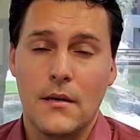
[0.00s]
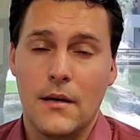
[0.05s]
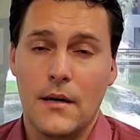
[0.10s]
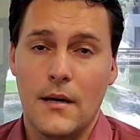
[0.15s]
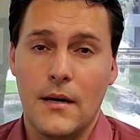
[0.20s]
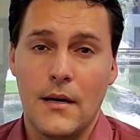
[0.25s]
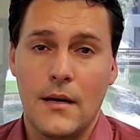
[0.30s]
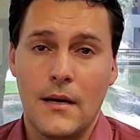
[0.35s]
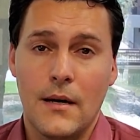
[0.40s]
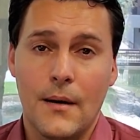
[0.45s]

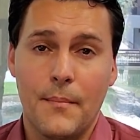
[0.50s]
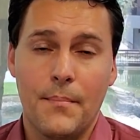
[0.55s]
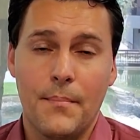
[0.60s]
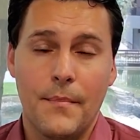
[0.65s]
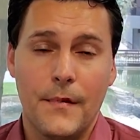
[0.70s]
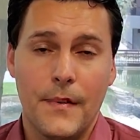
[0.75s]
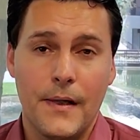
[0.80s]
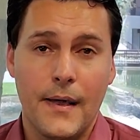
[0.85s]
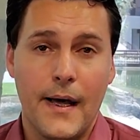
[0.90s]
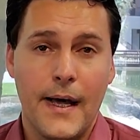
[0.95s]

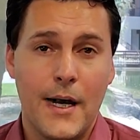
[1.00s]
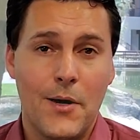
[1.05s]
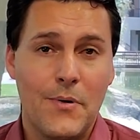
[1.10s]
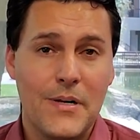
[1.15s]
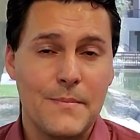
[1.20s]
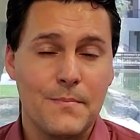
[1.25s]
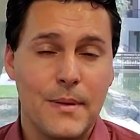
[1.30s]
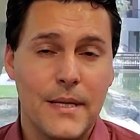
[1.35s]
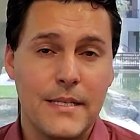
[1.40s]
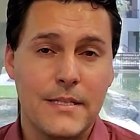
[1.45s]
the IRS
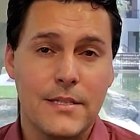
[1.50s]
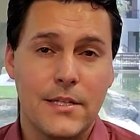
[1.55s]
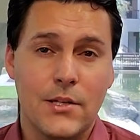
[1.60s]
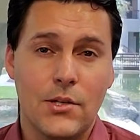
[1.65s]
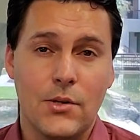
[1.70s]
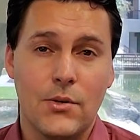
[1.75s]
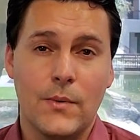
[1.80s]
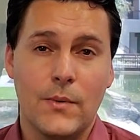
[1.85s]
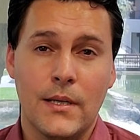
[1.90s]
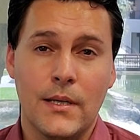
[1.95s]
placing
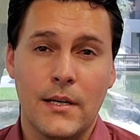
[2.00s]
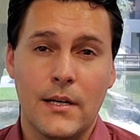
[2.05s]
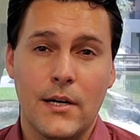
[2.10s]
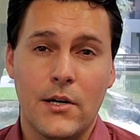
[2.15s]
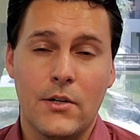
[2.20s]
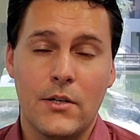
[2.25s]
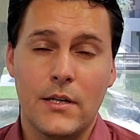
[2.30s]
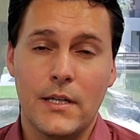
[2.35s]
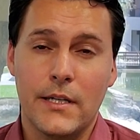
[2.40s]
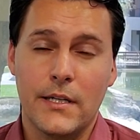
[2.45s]
you
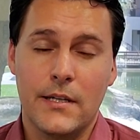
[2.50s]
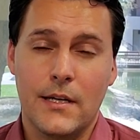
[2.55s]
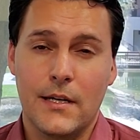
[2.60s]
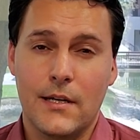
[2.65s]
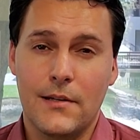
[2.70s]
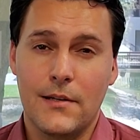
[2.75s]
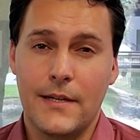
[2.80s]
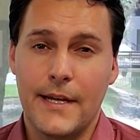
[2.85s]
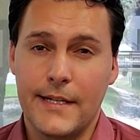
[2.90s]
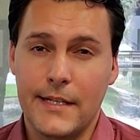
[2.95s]
currently not
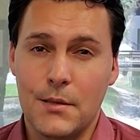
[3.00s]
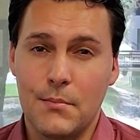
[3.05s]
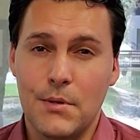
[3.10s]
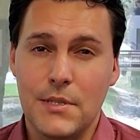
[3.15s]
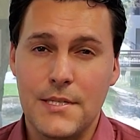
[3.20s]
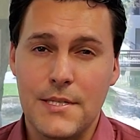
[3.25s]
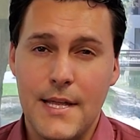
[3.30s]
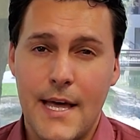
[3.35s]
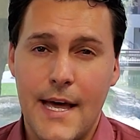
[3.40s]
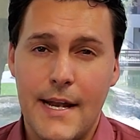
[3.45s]
collectible
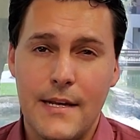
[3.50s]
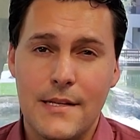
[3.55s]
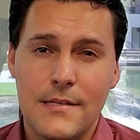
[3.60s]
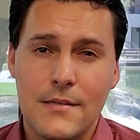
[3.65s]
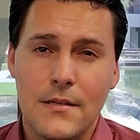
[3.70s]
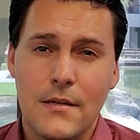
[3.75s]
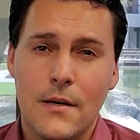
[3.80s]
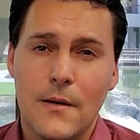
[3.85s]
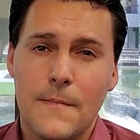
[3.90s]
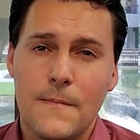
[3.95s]

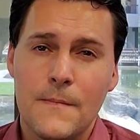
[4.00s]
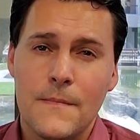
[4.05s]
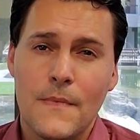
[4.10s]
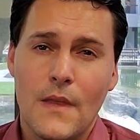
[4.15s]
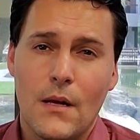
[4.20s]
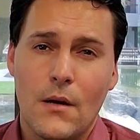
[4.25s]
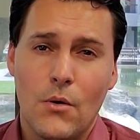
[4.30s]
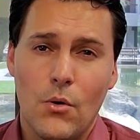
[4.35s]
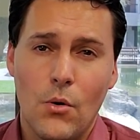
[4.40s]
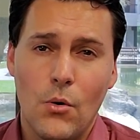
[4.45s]
status,
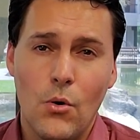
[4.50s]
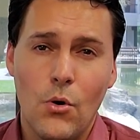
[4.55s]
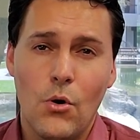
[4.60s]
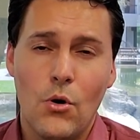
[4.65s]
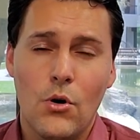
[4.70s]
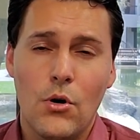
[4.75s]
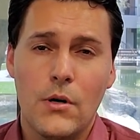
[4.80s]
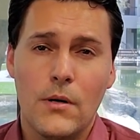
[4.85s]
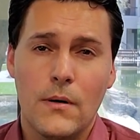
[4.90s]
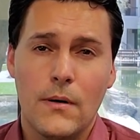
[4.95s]

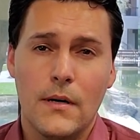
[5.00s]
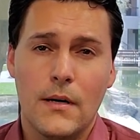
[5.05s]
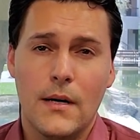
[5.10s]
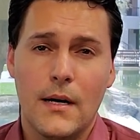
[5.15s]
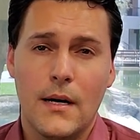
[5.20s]
or